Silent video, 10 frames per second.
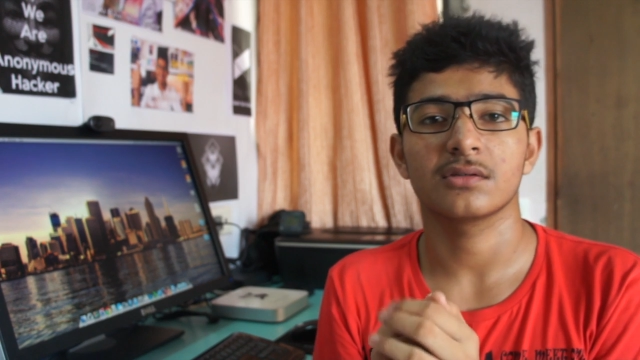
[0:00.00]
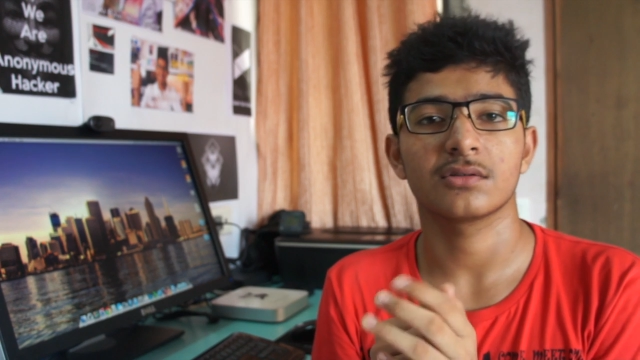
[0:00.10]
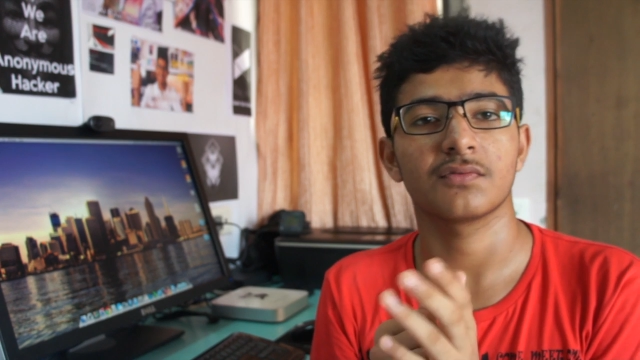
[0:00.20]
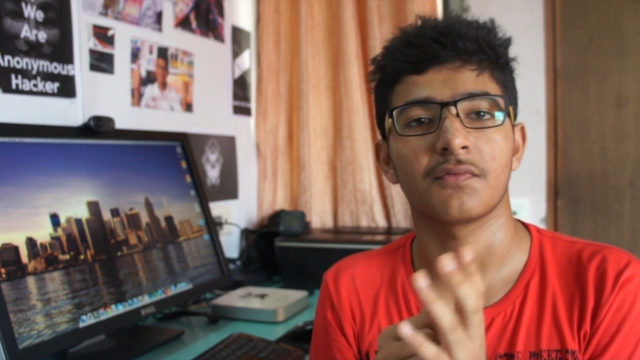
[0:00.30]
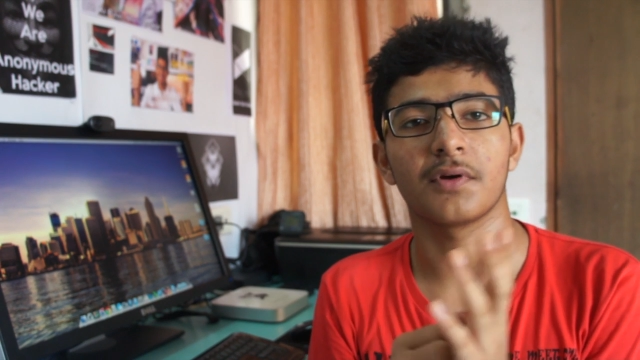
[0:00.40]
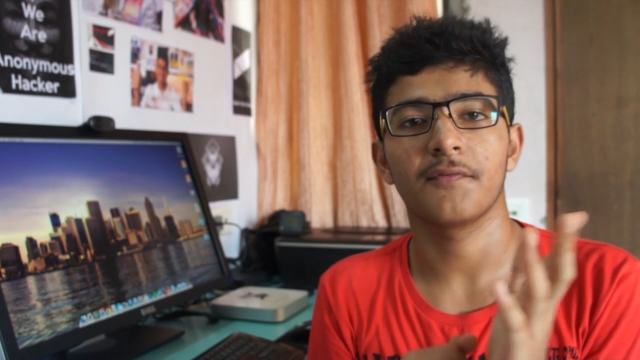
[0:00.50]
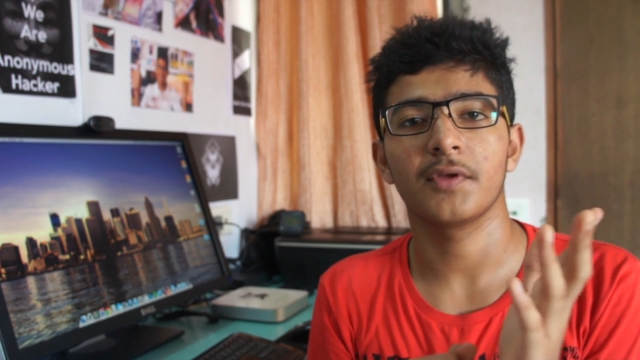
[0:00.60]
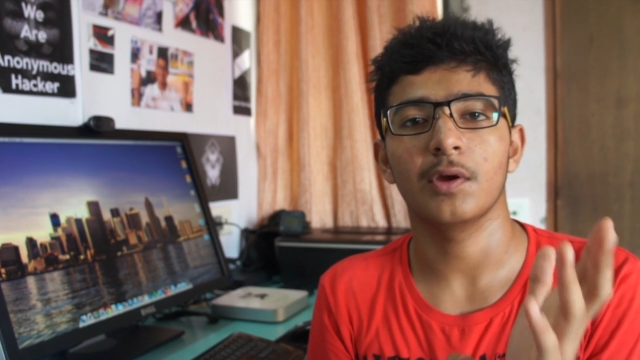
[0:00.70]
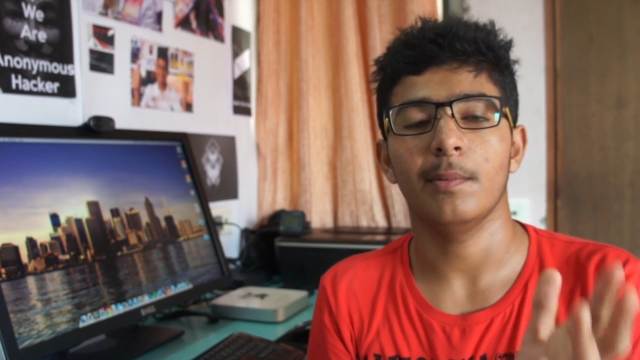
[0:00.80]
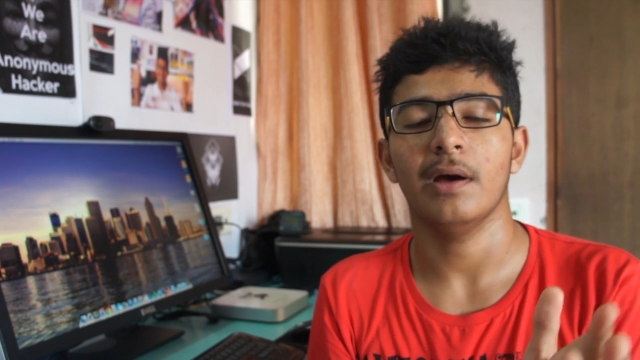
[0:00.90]
this
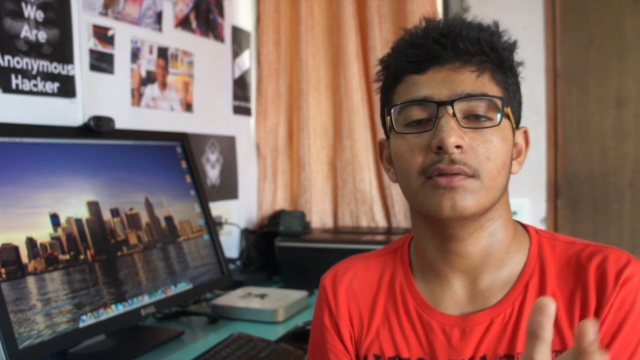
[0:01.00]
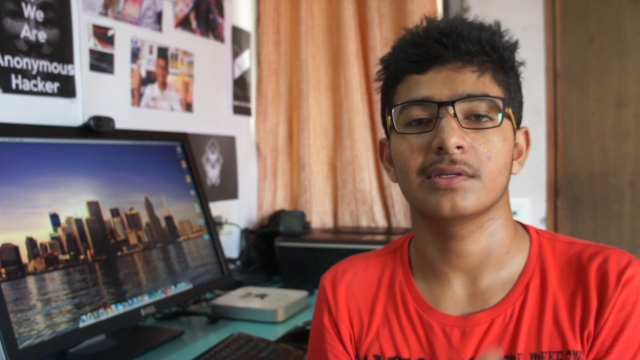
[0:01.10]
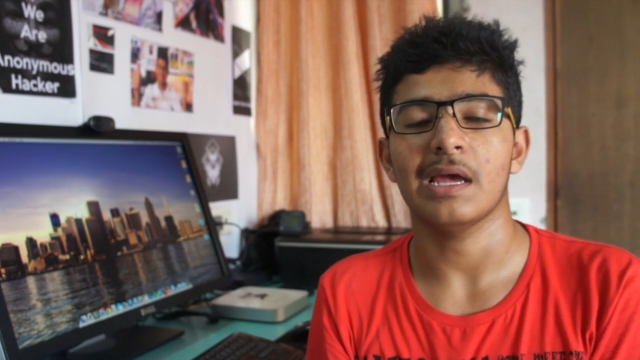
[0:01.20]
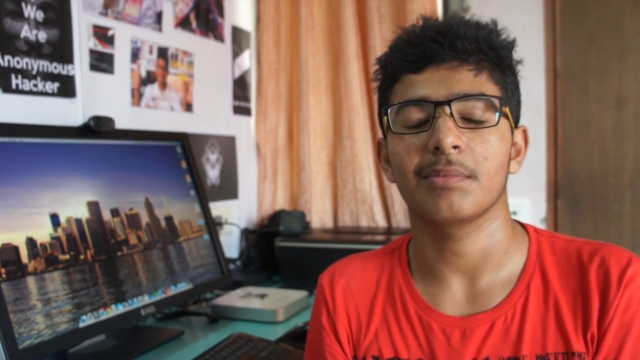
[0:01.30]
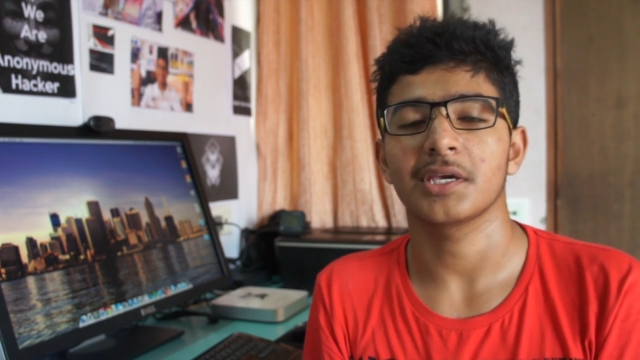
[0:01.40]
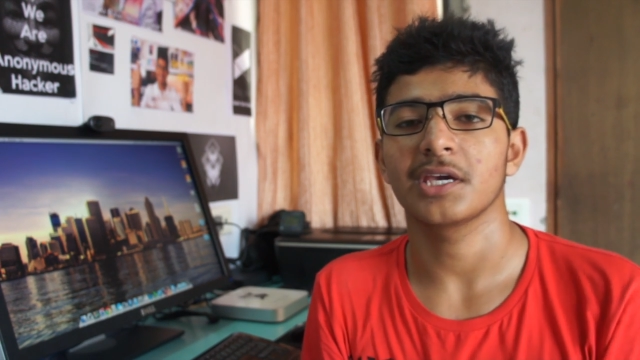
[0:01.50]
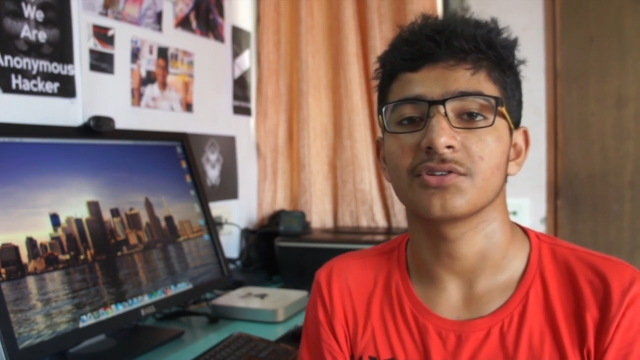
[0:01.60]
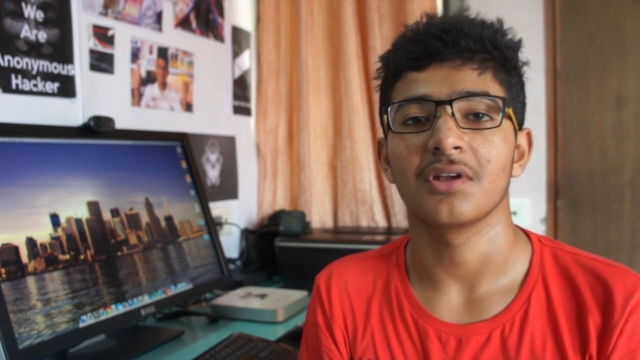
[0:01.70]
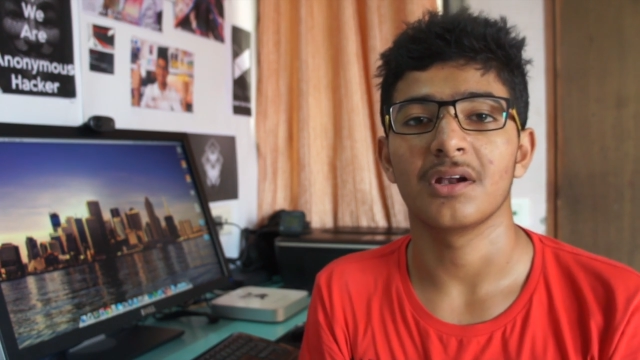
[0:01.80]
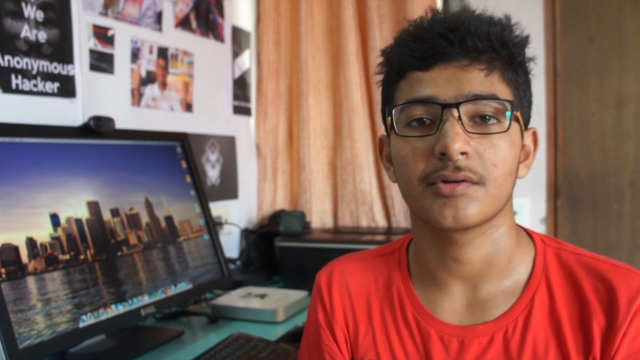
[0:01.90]
review about this
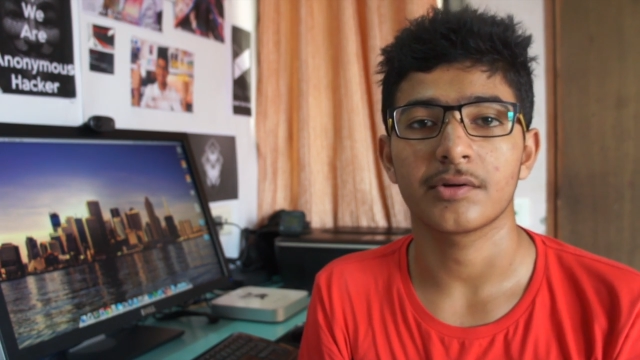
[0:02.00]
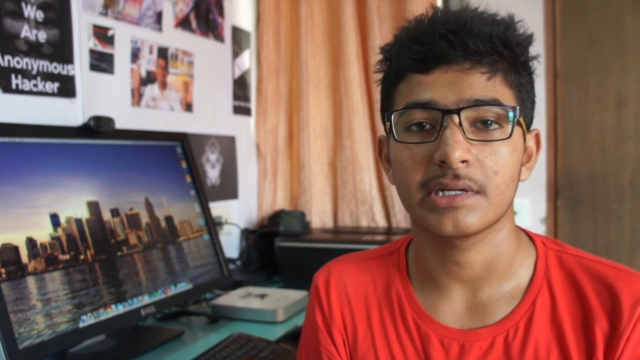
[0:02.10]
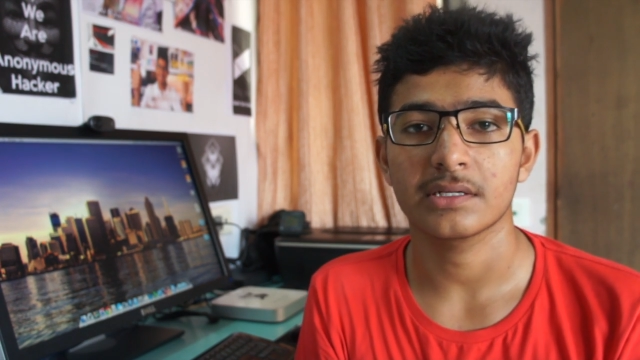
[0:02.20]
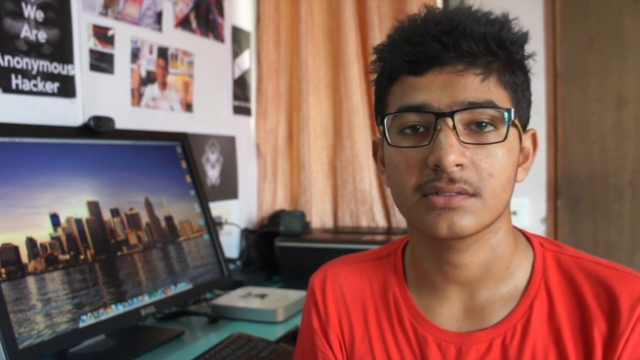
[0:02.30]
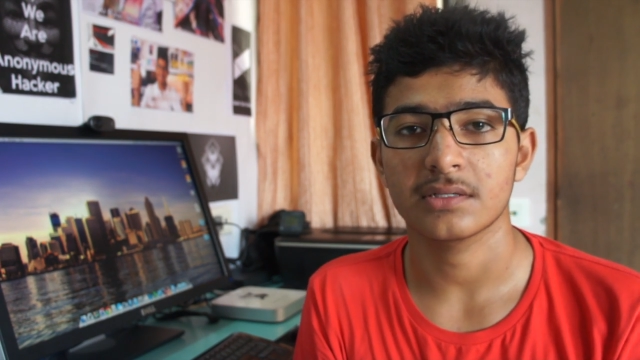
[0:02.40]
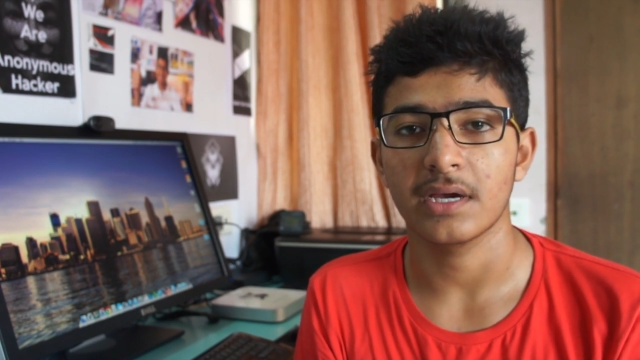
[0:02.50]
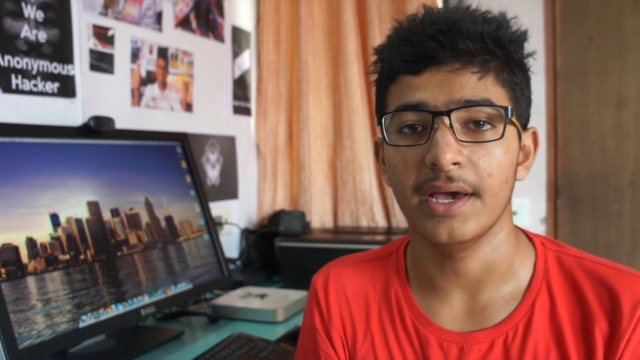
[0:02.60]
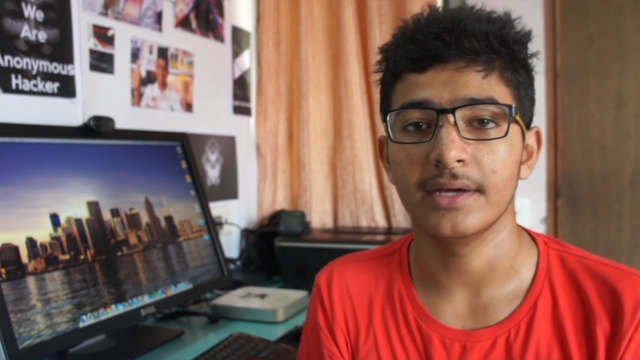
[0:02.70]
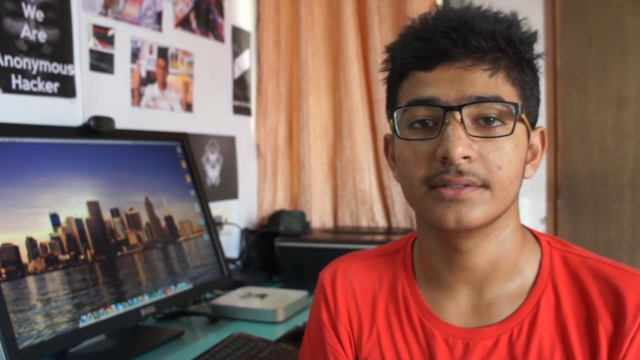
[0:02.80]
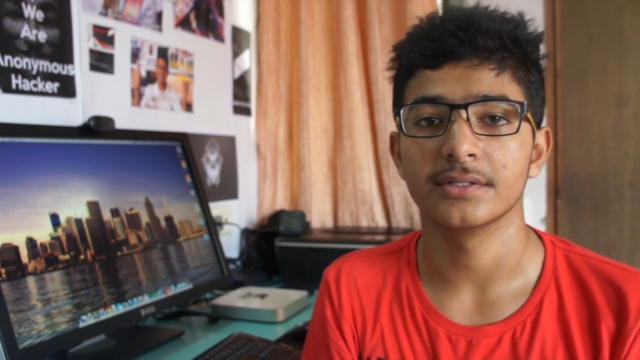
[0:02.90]
application Ultratext,
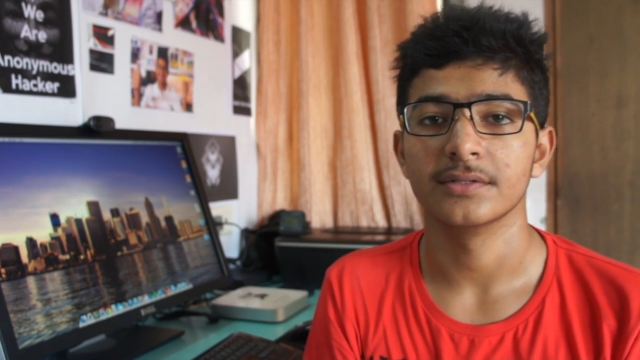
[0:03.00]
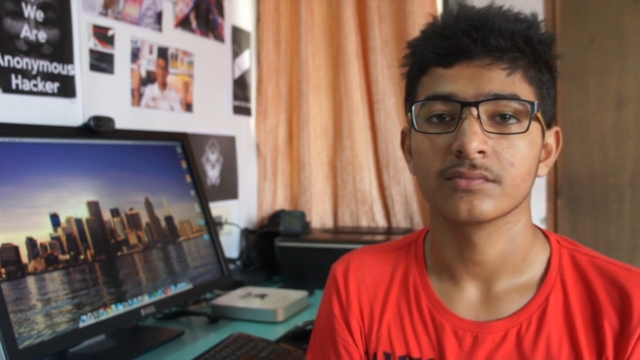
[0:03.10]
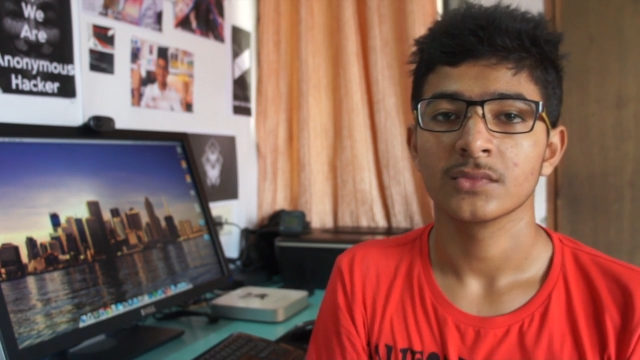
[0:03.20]
and